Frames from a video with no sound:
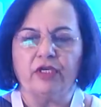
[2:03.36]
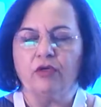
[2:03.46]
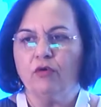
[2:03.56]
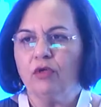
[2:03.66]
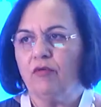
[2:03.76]
At
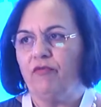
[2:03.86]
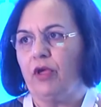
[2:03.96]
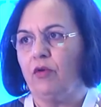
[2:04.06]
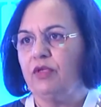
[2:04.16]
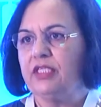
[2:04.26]
Google, we
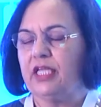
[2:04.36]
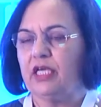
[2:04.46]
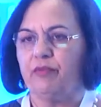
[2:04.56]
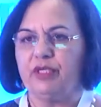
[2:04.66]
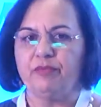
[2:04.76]
always take
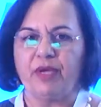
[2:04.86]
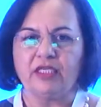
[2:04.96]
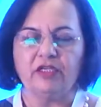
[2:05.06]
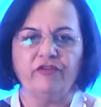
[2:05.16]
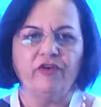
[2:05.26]
a
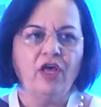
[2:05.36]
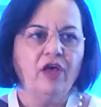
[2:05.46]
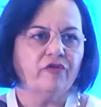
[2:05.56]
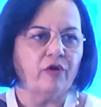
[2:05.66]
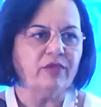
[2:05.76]
perspective
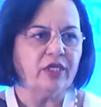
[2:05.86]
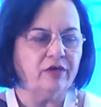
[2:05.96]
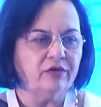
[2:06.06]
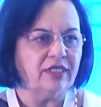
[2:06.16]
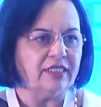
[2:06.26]
from the
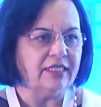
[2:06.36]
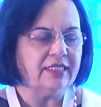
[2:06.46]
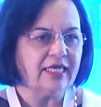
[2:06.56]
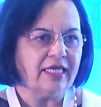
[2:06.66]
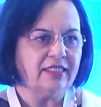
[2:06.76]
user. In
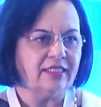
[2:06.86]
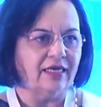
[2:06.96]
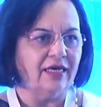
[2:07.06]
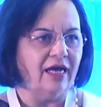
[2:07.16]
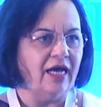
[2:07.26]
this case,
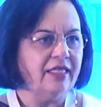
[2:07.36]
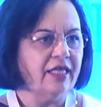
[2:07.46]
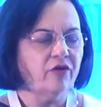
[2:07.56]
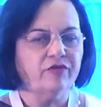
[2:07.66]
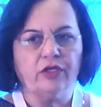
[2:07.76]
I
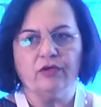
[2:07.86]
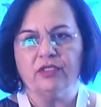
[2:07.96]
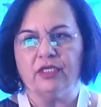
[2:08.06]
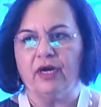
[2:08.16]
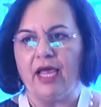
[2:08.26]
think of the
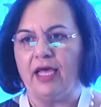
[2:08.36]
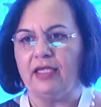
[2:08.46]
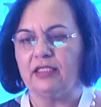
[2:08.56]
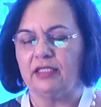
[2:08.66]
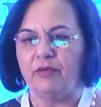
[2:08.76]
user
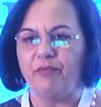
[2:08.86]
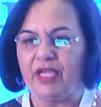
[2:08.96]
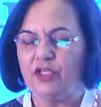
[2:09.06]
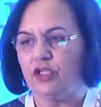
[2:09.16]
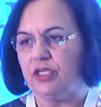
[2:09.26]
as the
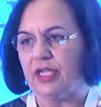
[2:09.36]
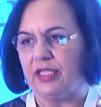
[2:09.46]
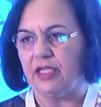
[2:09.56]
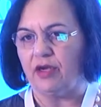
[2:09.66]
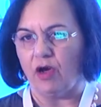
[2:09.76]
patient
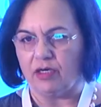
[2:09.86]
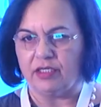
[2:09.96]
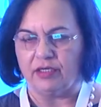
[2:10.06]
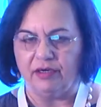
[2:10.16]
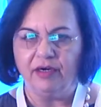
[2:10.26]
and the
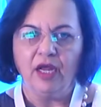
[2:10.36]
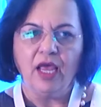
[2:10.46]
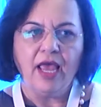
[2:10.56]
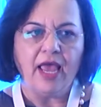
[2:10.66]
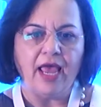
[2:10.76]
doctor.
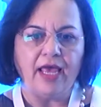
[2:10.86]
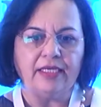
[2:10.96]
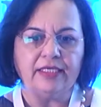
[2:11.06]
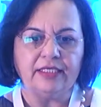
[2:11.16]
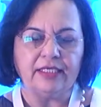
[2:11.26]

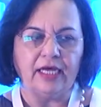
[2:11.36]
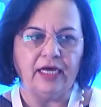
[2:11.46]
And